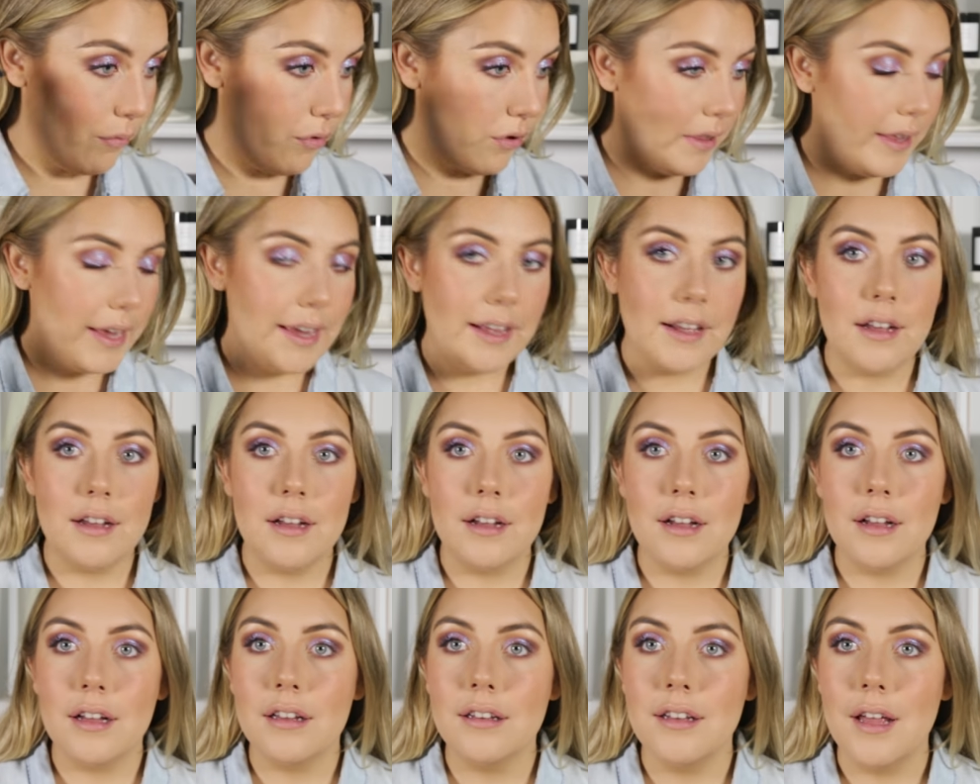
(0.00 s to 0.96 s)
more like
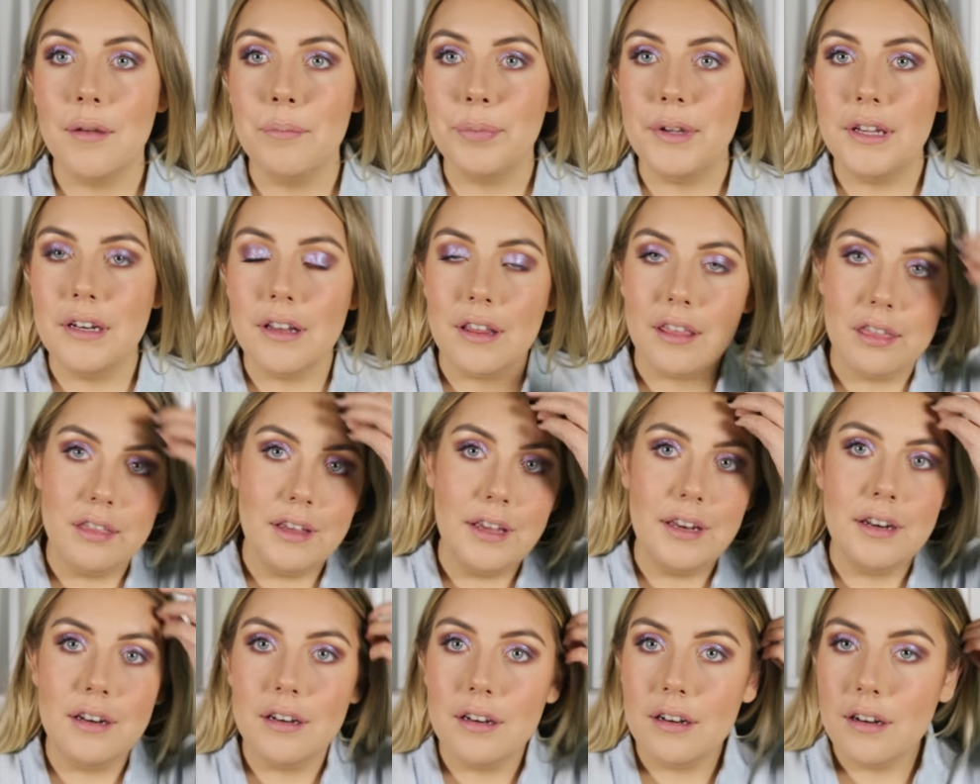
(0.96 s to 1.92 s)
clumpy to
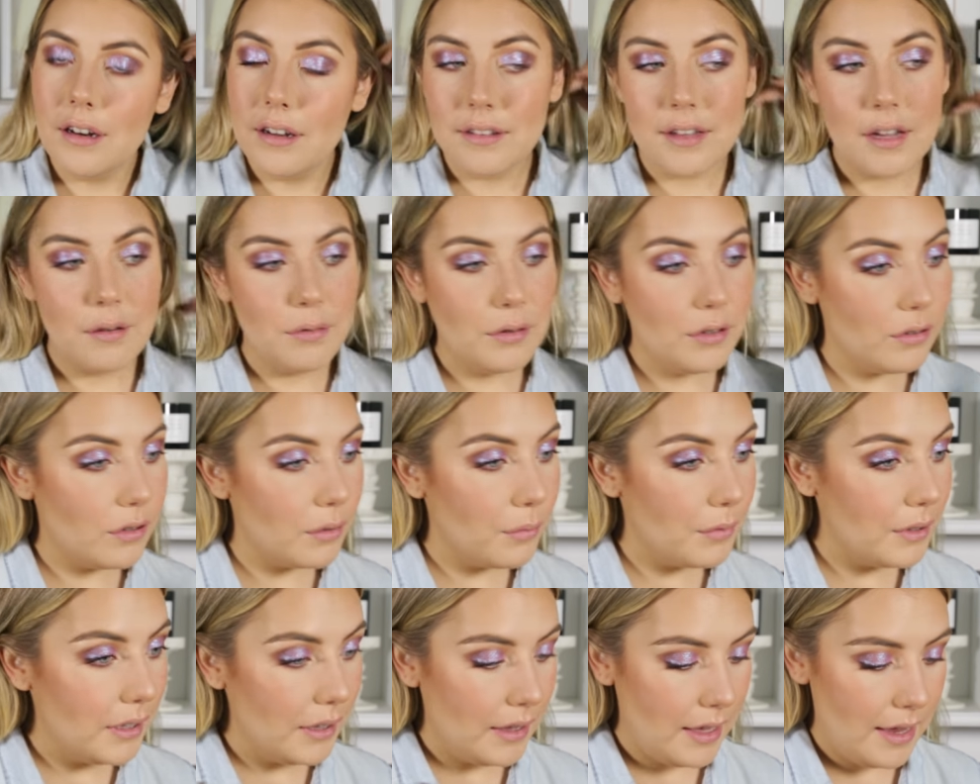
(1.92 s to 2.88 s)
thin as I would normally